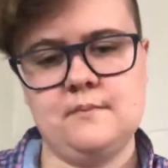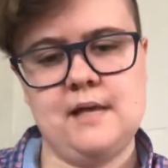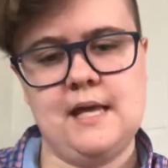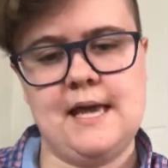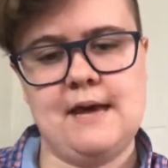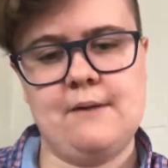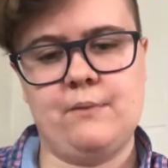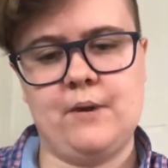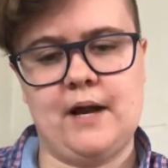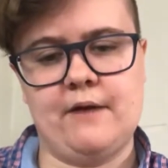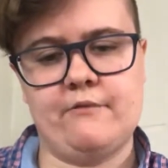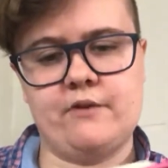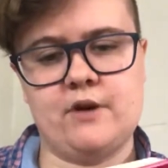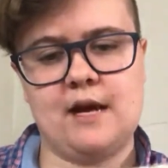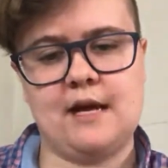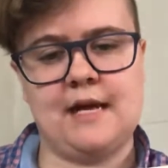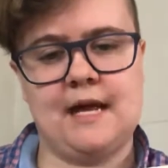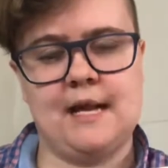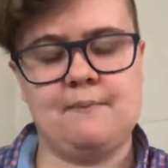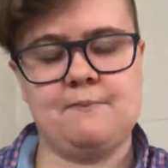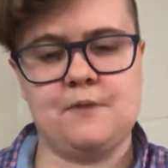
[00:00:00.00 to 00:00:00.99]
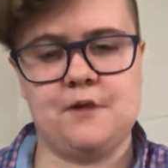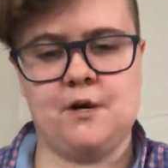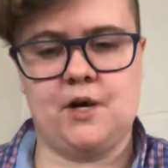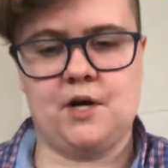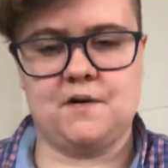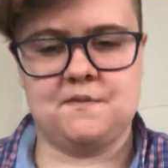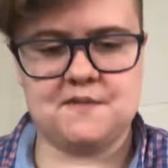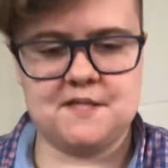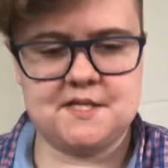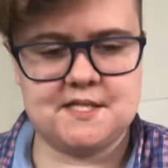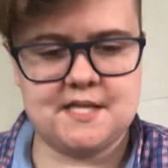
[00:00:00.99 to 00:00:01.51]
And whenever I get up the
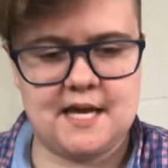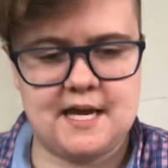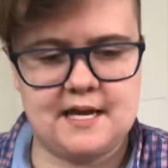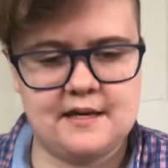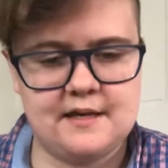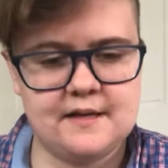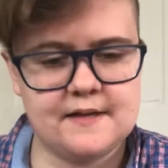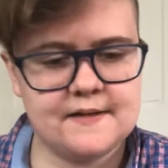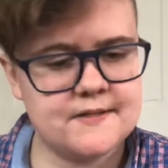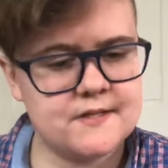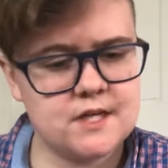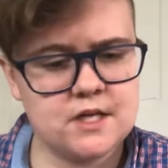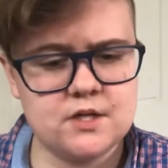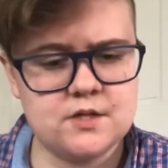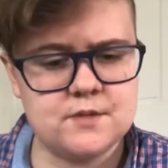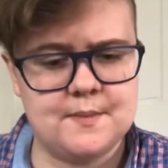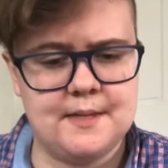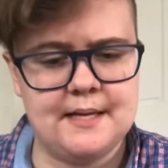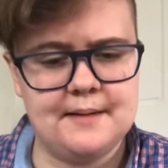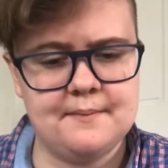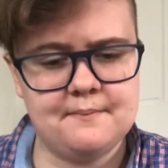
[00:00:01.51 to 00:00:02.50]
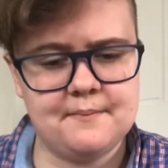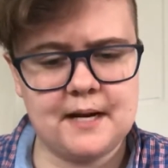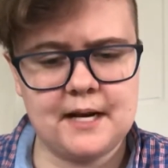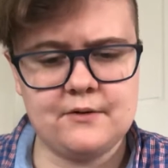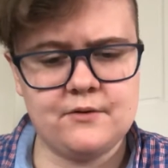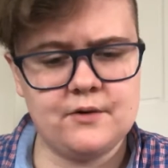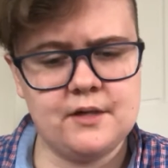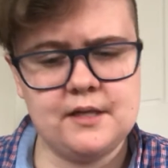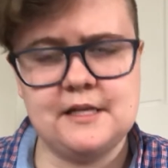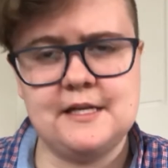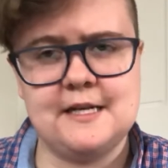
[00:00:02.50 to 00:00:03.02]
nerve to say, excuse me, but I
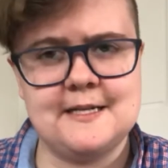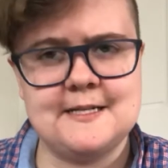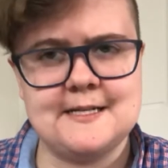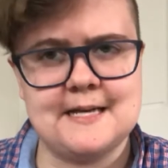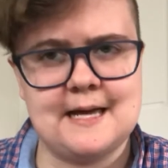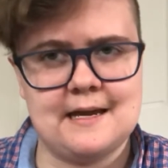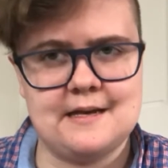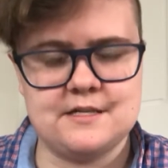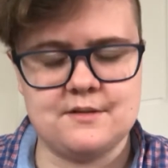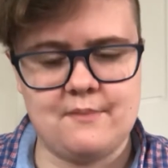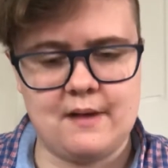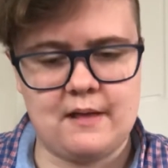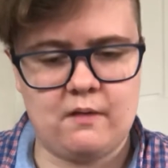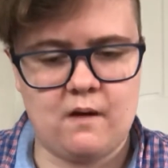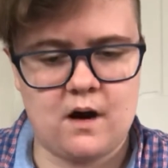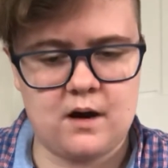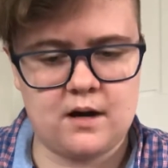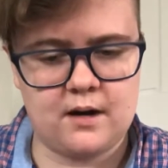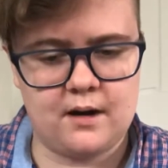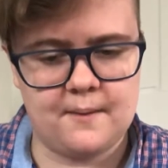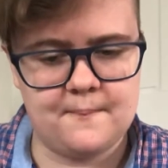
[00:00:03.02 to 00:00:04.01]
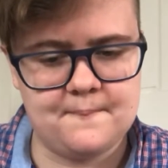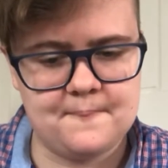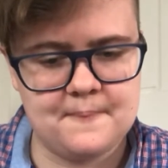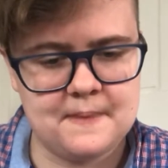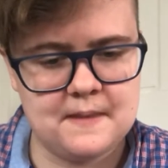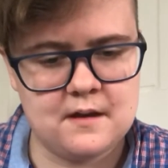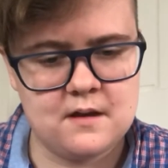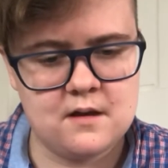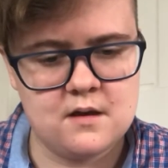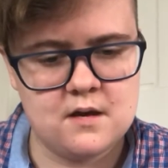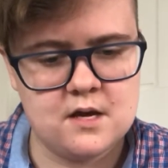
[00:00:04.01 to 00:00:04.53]
really need to get into my locker,
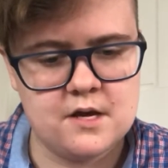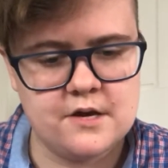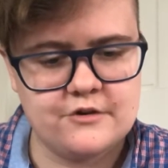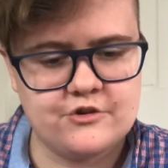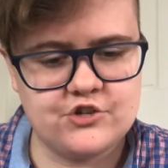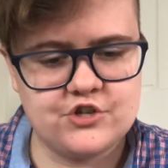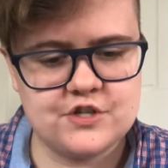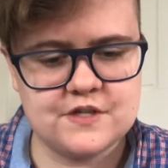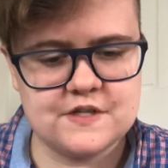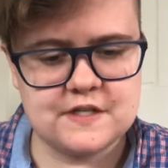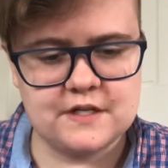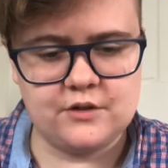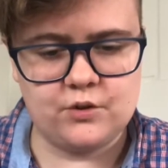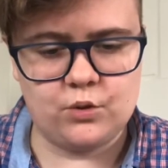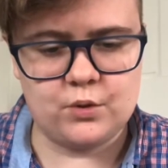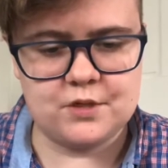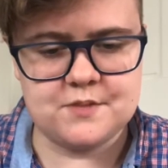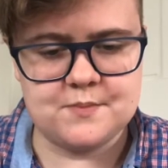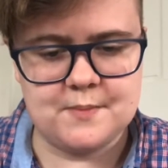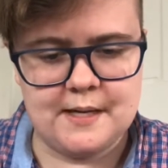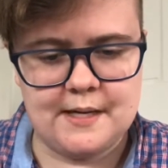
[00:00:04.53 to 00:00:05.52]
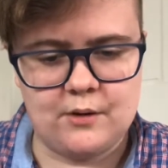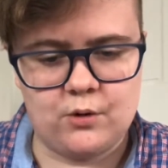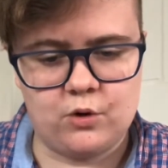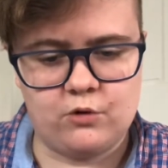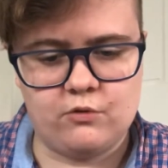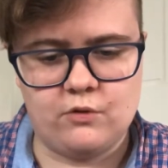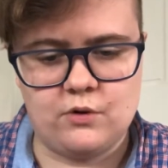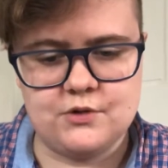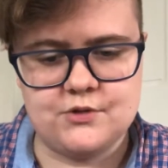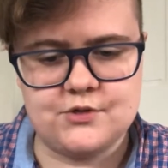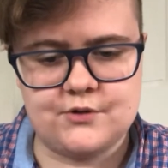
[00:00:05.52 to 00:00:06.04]
she just ignores me or
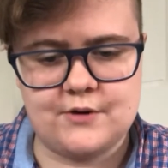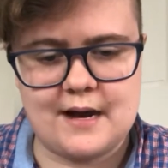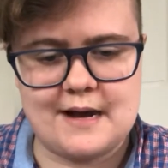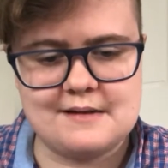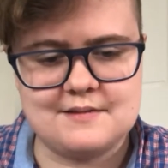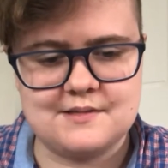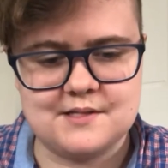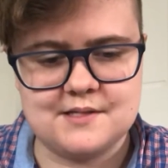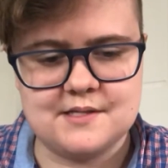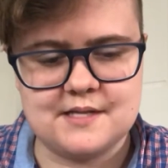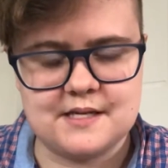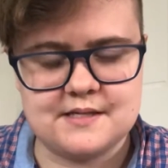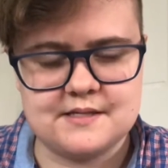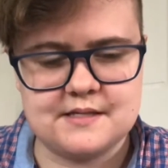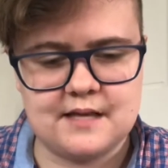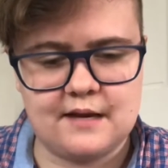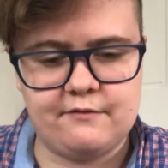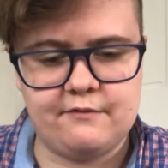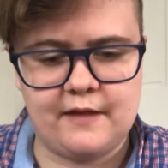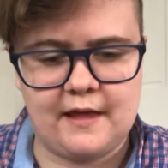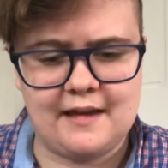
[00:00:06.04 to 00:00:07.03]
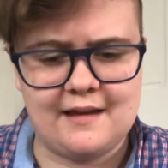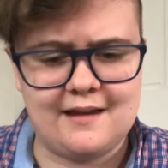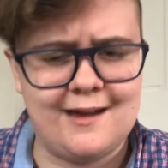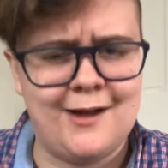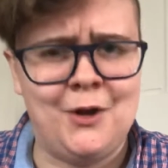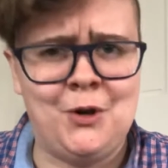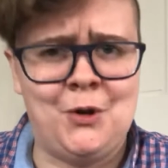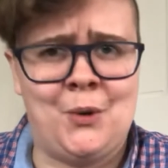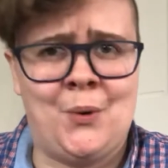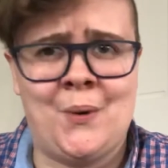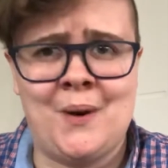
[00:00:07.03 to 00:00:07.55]
rolls her eyes and says stuff like,
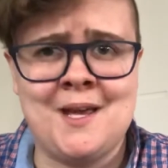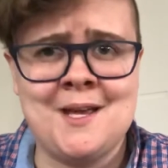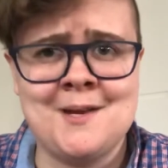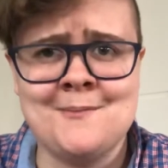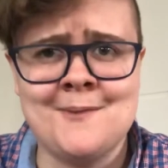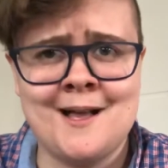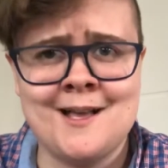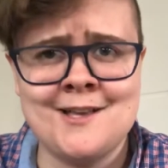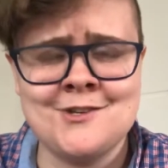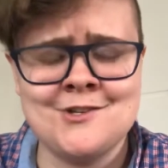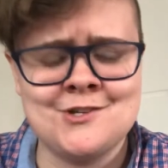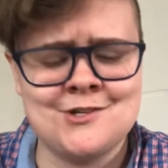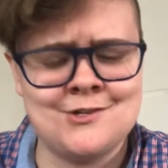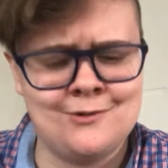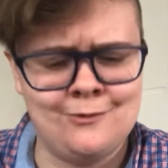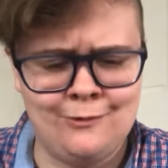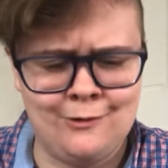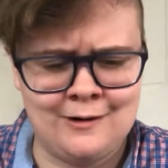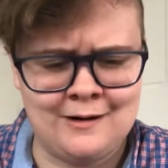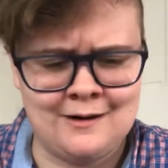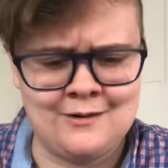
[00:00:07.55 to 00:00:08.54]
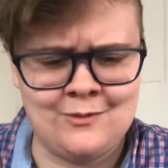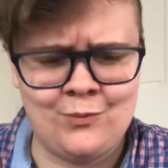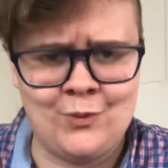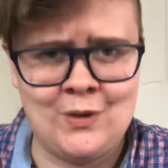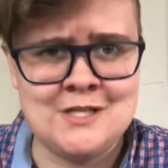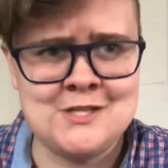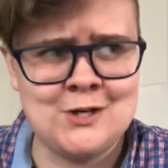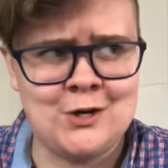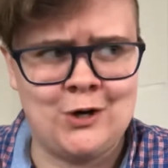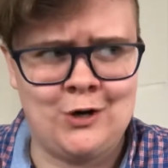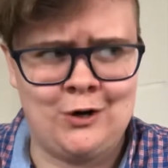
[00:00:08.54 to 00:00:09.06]
annoying much? Or,
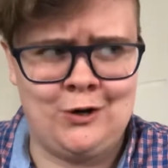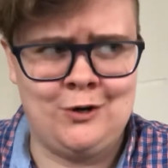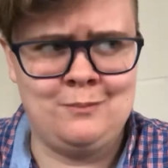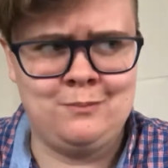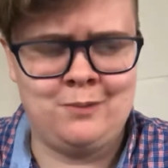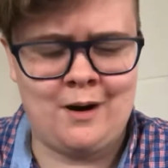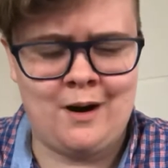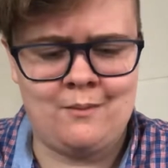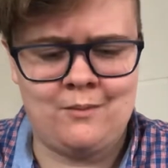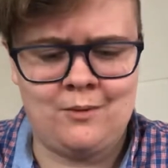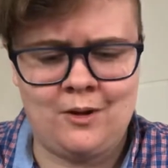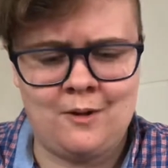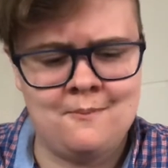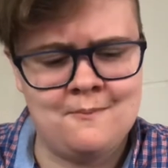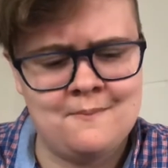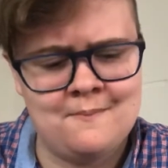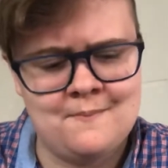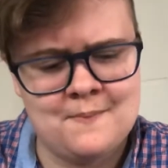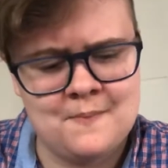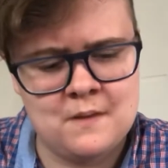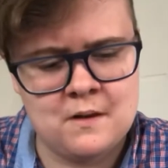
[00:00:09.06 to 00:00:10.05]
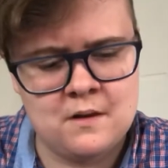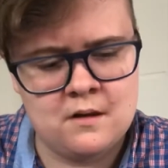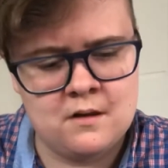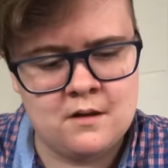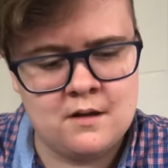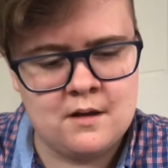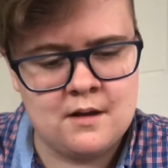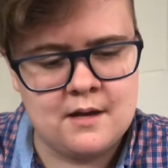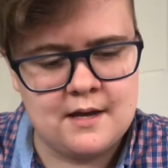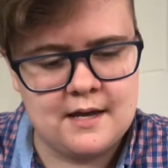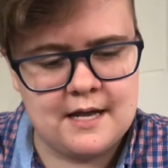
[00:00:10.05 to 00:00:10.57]
what's her problem?
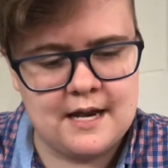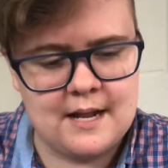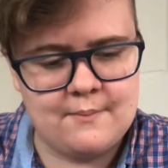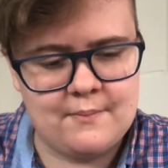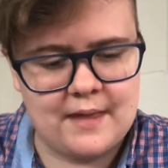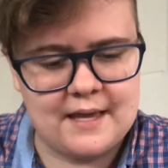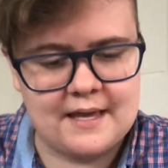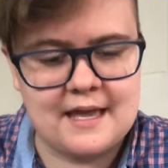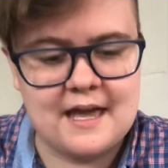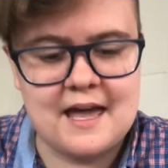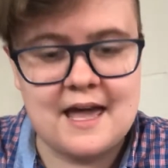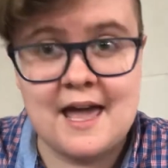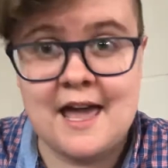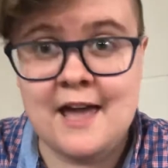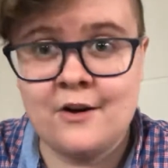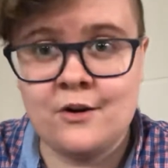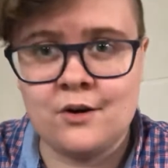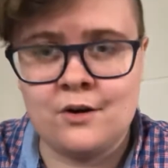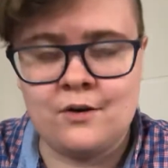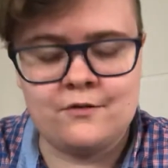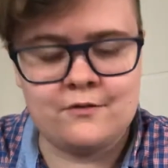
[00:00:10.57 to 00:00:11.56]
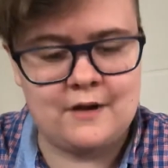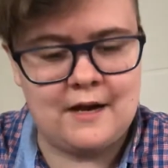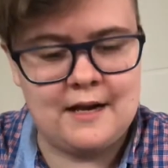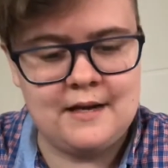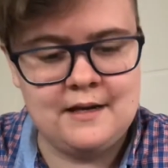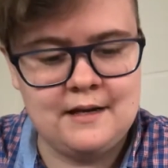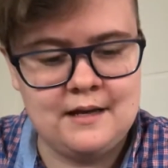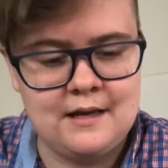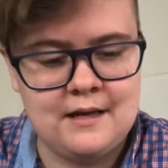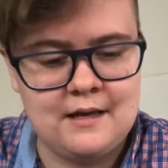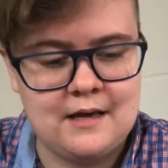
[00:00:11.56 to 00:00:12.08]
And I'm like, hey
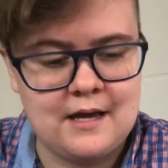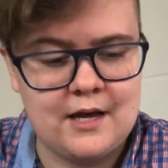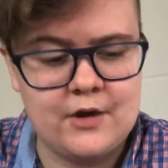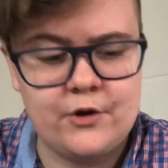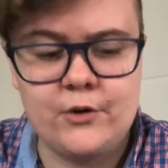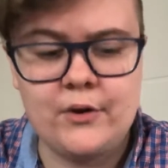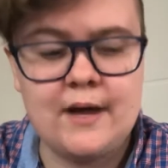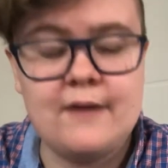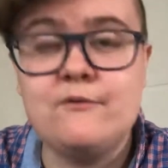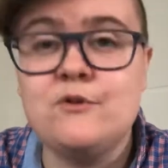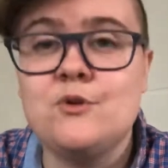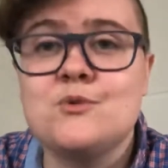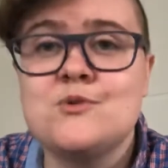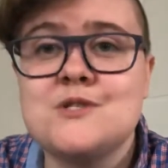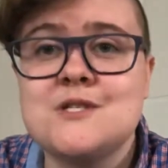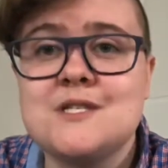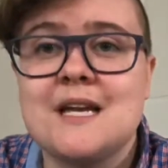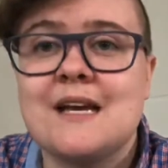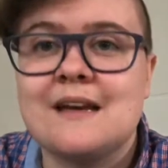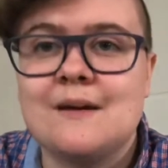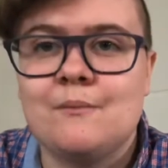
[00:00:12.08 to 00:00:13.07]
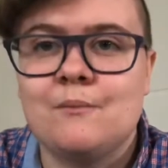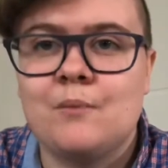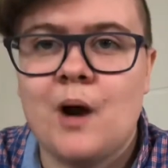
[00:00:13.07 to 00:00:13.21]
girlfriend, I don't have no stinking